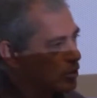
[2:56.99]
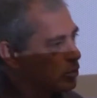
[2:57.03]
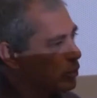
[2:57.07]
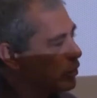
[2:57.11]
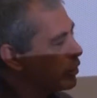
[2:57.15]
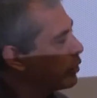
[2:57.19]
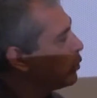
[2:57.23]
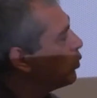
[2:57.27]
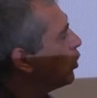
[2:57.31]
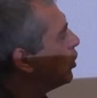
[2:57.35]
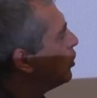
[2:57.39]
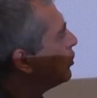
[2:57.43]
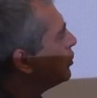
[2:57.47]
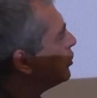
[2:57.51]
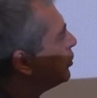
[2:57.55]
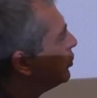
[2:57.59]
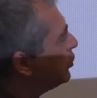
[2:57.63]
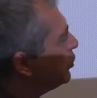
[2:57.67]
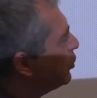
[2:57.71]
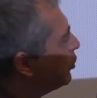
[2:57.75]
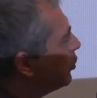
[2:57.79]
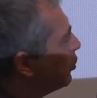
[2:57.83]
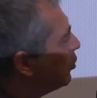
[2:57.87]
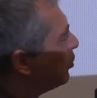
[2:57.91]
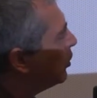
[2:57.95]
When you want to
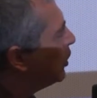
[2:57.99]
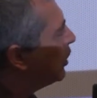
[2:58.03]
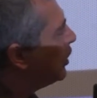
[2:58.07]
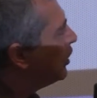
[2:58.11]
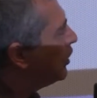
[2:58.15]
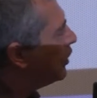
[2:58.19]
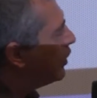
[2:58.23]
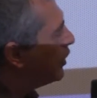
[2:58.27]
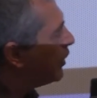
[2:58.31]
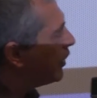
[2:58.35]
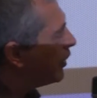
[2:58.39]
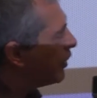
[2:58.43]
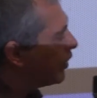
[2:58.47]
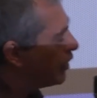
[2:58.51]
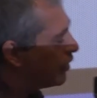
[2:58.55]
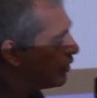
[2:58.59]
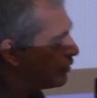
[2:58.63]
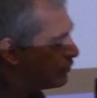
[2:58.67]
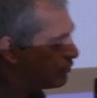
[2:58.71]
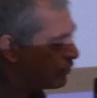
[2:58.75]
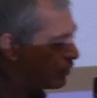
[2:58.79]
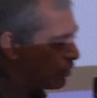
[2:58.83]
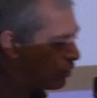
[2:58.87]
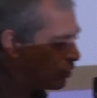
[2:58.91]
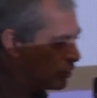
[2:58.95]
do
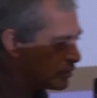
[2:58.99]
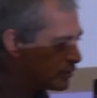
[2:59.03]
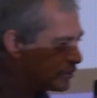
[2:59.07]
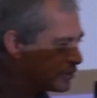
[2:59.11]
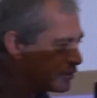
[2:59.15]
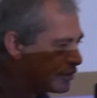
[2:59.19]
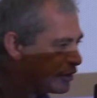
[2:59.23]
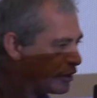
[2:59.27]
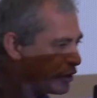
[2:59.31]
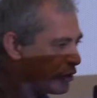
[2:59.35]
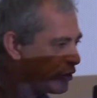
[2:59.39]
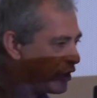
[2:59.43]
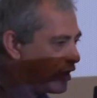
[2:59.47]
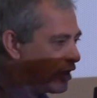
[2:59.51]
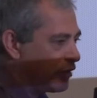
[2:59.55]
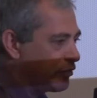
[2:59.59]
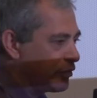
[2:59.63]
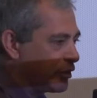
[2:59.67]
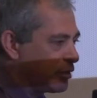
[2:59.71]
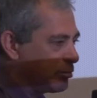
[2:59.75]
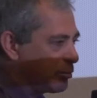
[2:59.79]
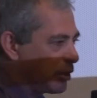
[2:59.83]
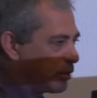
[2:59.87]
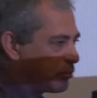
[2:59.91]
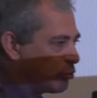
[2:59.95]
velocity, you have
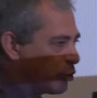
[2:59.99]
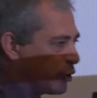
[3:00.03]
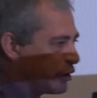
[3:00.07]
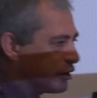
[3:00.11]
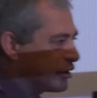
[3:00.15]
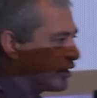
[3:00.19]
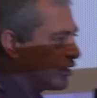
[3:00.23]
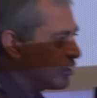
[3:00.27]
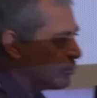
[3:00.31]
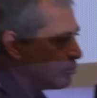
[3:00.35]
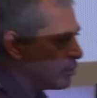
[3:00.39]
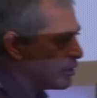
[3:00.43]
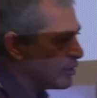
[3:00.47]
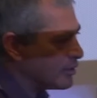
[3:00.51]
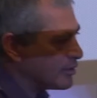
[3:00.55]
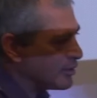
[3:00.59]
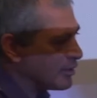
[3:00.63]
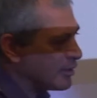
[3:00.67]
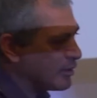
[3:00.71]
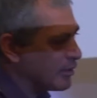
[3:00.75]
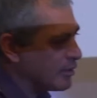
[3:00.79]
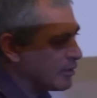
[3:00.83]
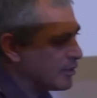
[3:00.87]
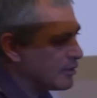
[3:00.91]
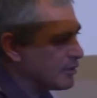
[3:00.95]
in-memory
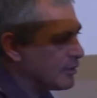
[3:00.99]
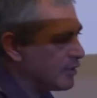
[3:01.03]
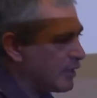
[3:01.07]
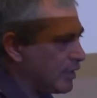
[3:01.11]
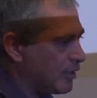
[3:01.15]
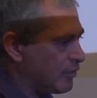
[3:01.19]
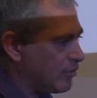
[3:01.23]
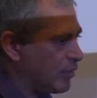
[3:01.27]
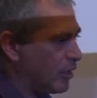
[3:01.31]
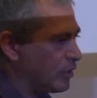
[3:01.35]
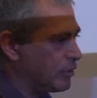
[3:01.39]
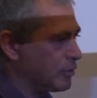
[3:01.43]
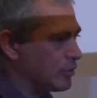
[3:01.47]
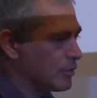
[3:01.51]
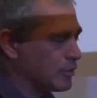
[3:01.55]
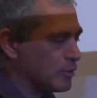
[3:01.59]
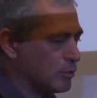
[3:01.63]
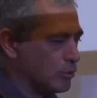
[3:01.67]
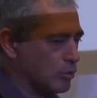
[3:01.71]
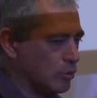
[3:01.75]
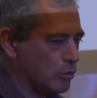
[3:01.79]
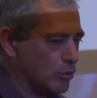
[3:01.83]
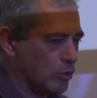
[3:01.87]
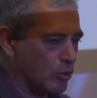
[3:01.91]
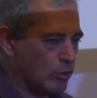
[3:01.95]
databases, key value
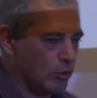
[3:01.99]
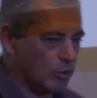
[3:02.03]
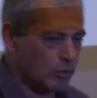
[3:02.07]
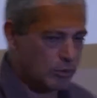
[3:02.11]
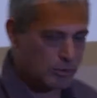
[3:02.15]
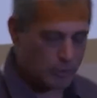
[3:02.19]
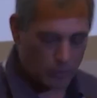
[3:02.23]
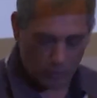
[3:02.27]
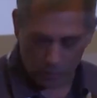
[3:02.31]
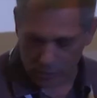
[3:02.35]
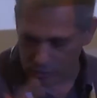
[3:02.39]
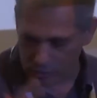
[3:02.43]
store, all